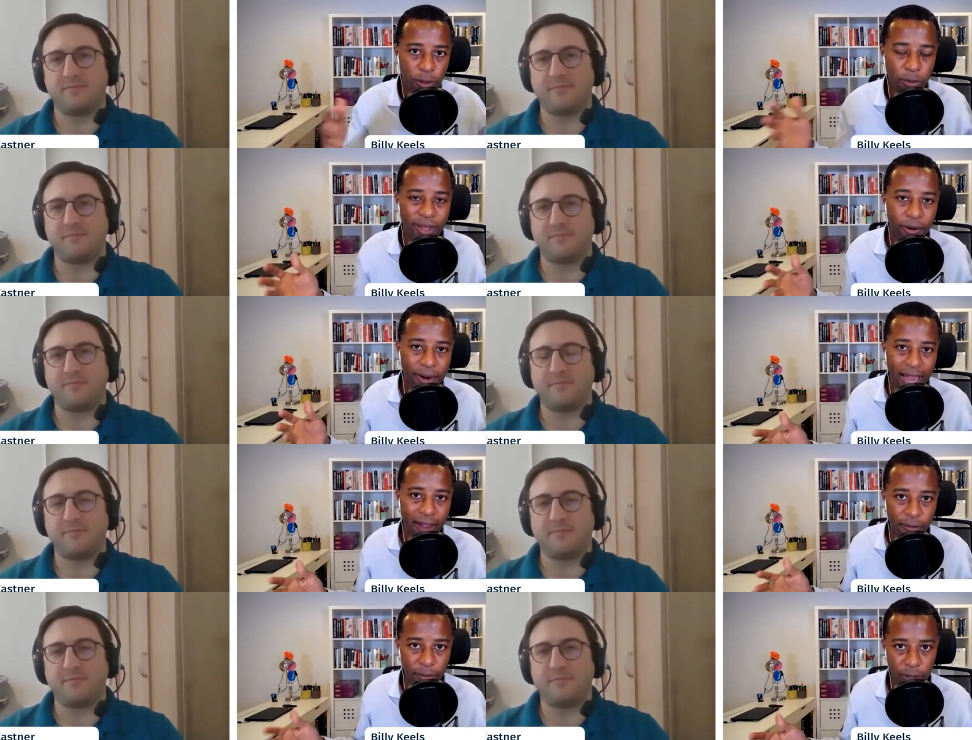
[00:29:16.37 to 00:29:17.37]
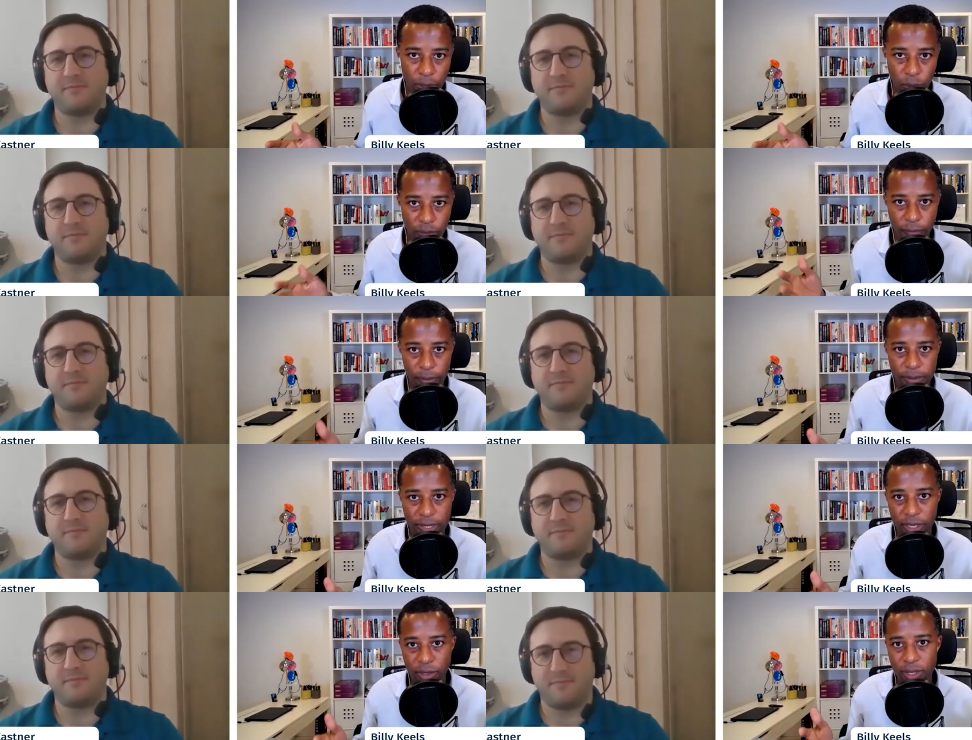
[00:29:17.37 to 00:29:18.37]
Speaker 1: people that are not familiar with
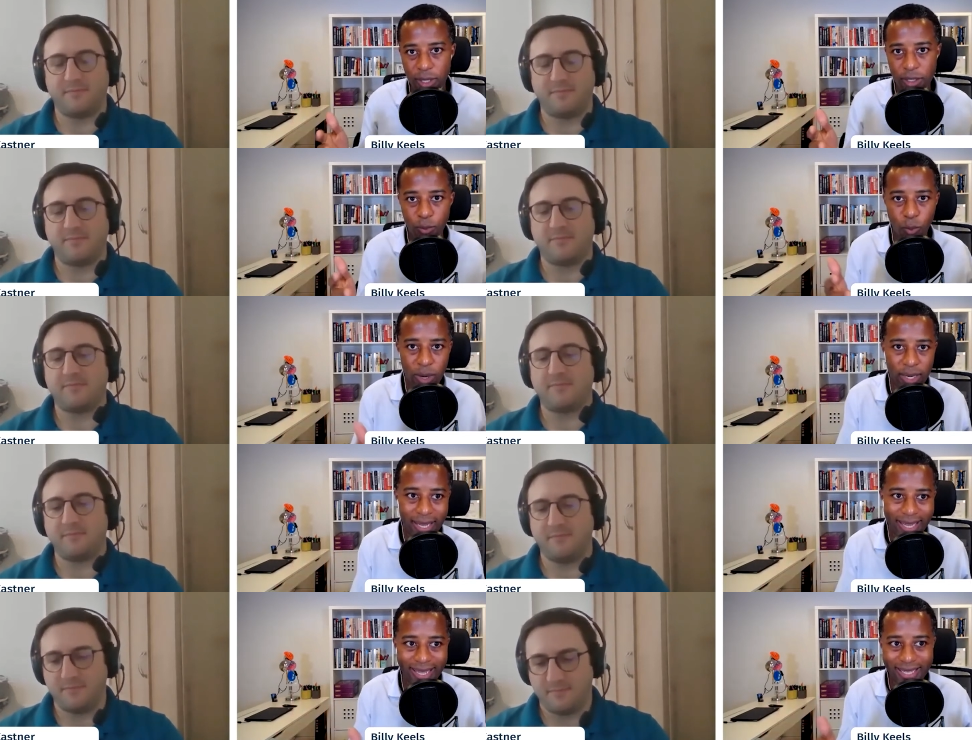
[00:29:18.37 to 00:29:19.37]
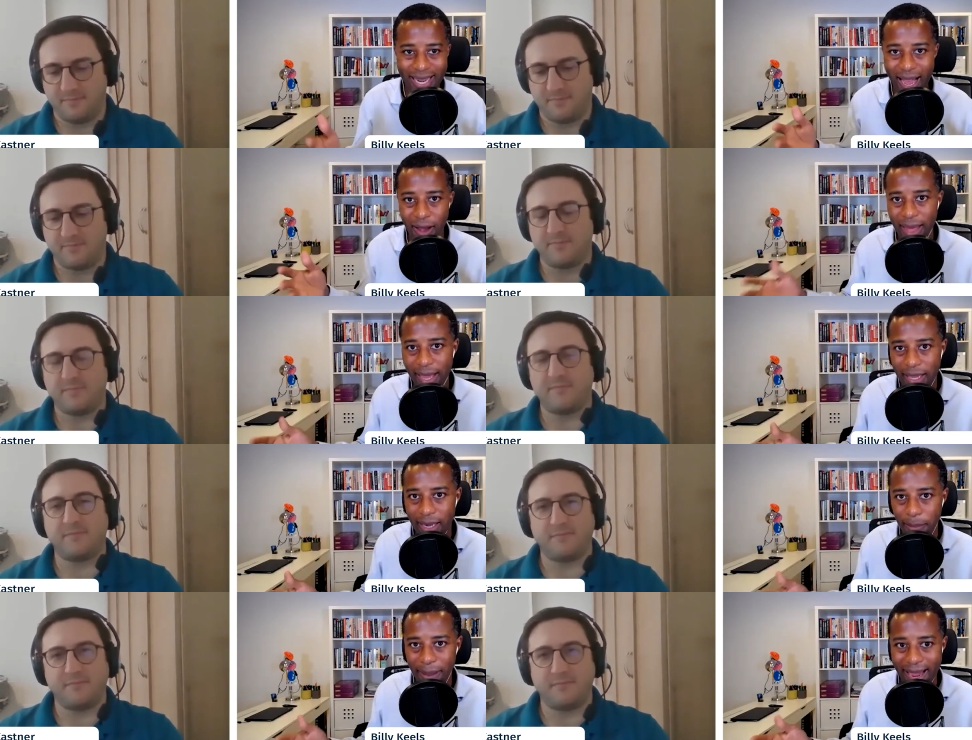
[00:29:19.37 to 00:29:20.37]
FIRPTA, can you tell us what it is and how that
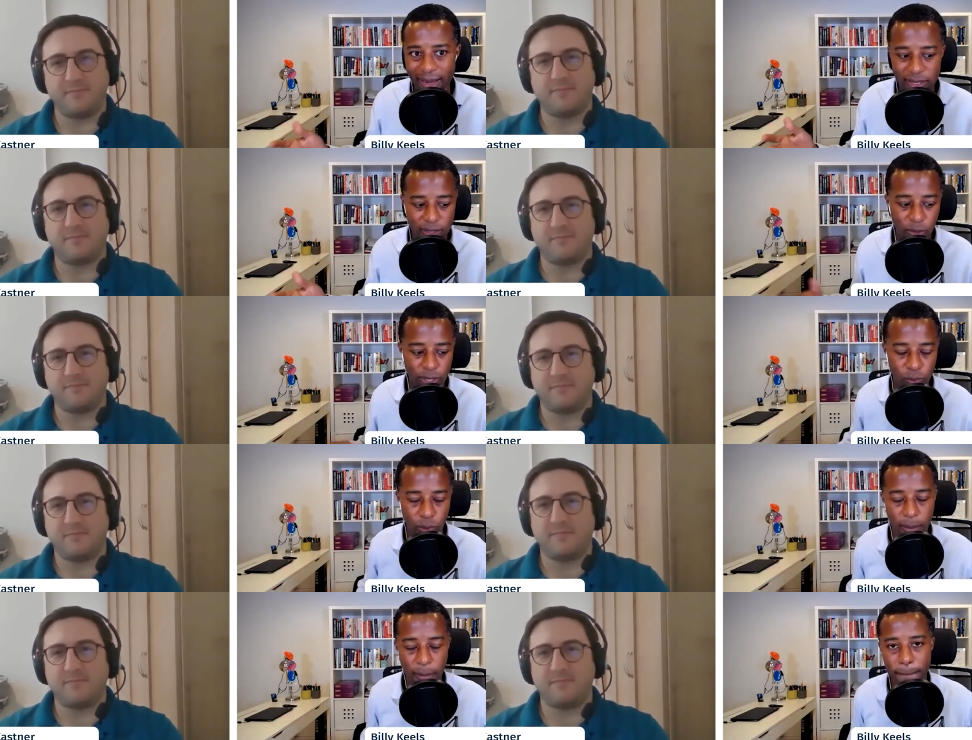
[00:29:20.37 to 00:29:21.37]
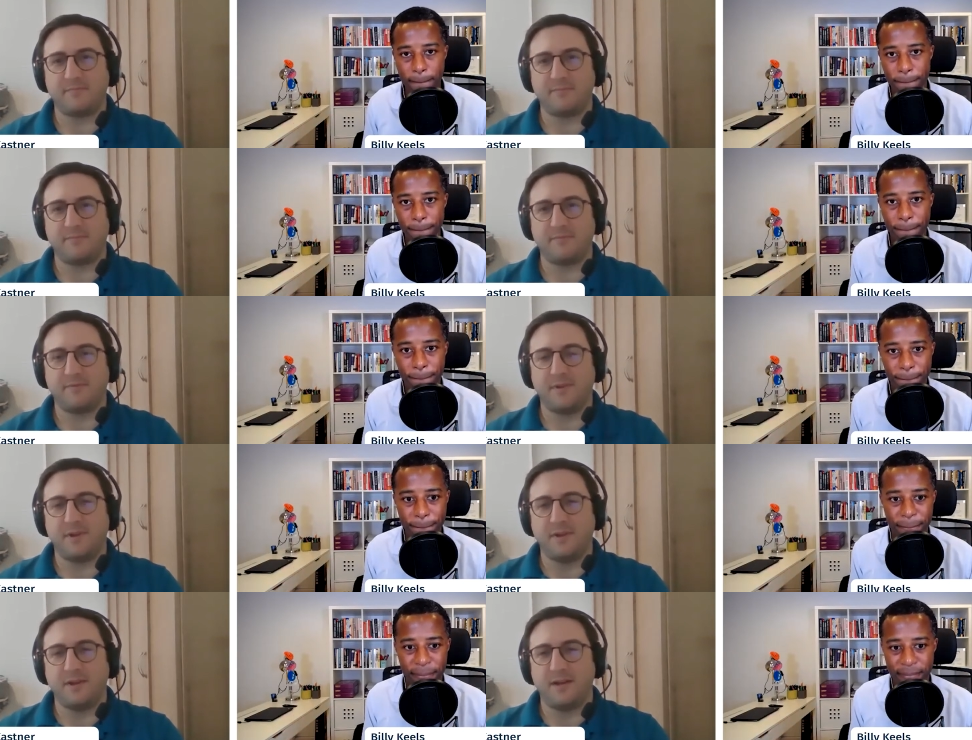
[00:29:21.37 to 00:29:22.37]
can impact someone as well?
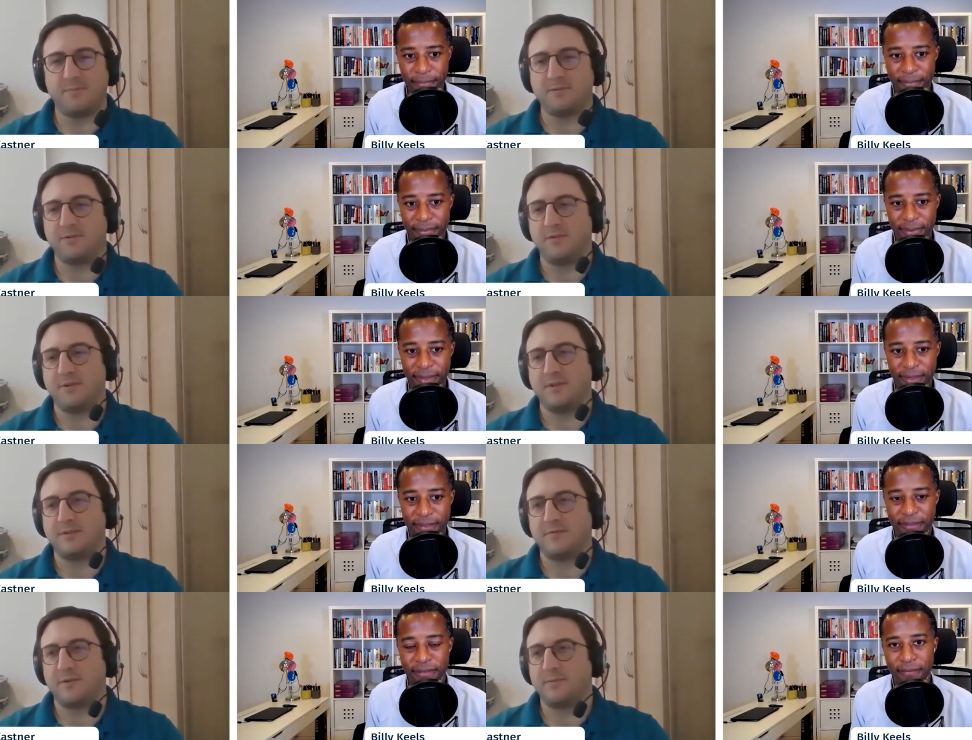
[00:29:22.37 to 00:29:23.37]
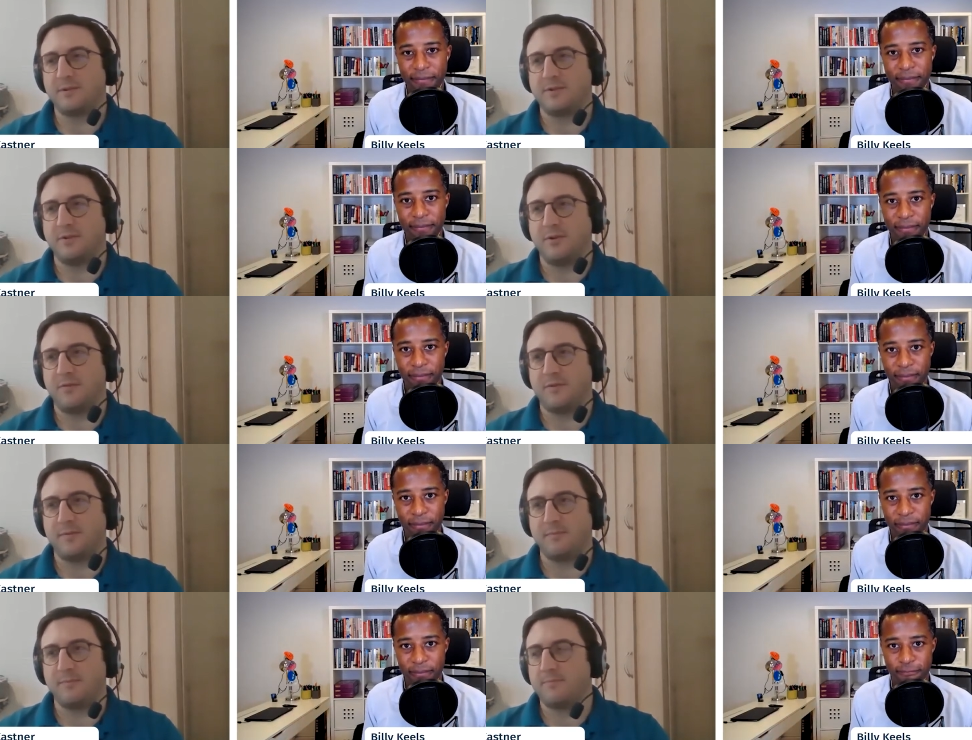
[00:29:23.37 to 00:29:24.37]
Speaker 2: Absolutely. So FIRPTA is a law
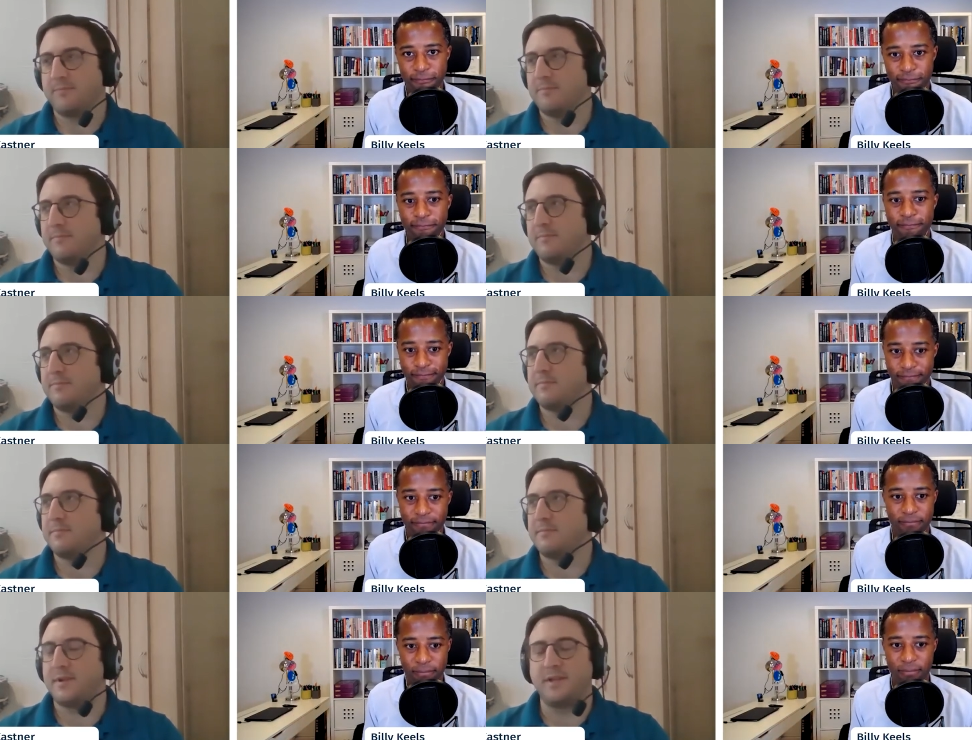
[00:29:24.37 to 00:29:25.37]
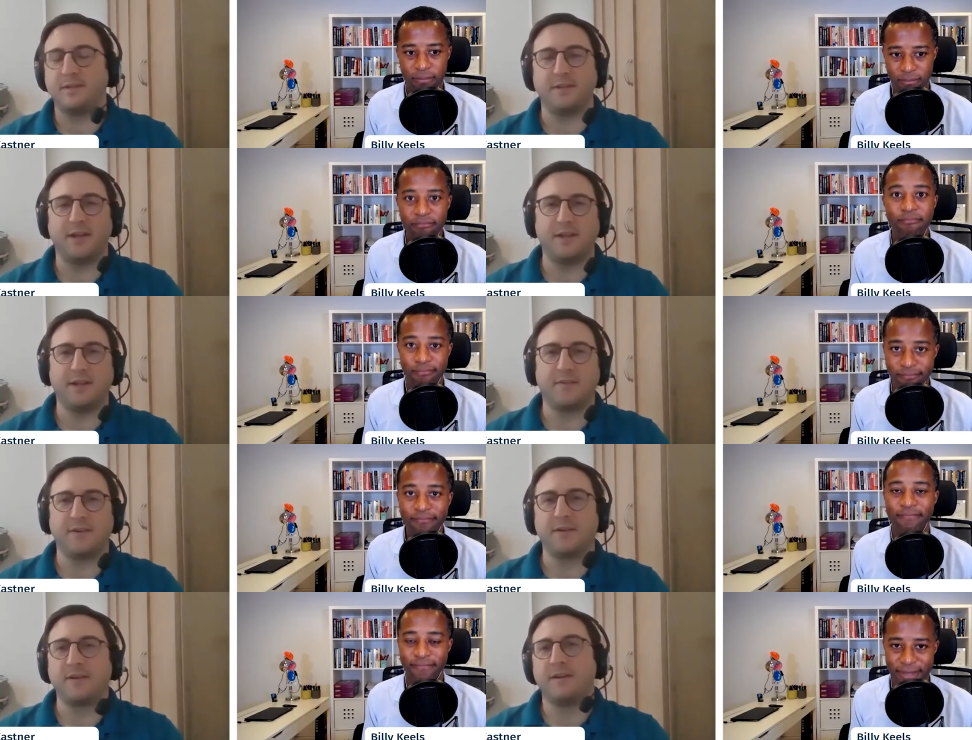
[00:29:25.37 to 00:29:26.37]
from 1980, I
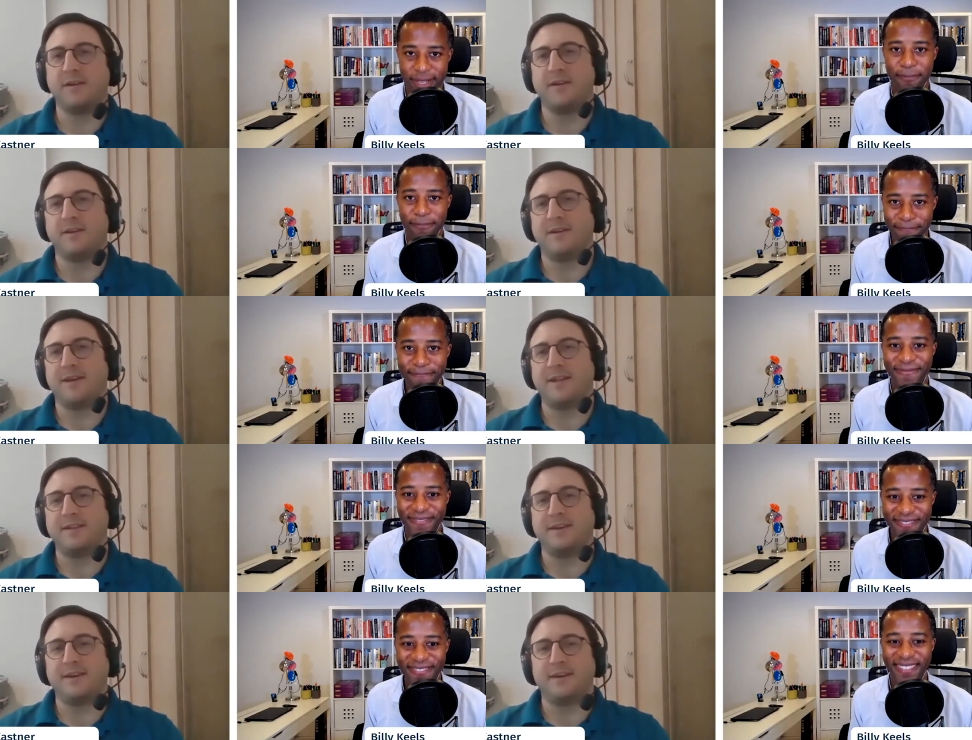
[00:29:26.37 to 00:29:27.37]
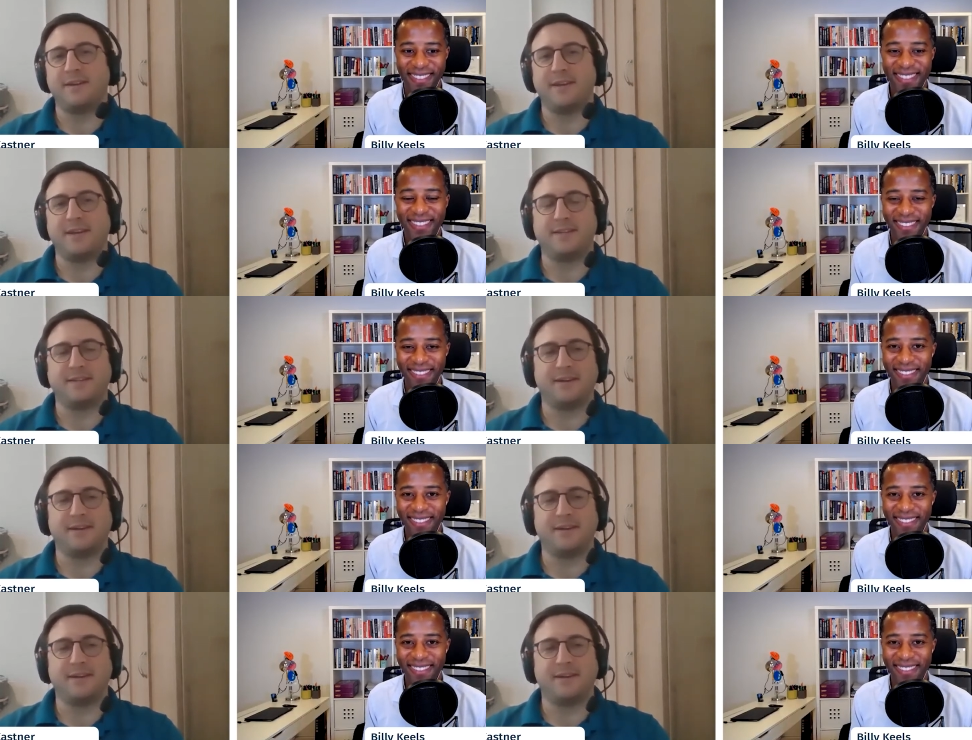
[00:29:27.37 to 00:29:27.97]
think. Yep. And uh, it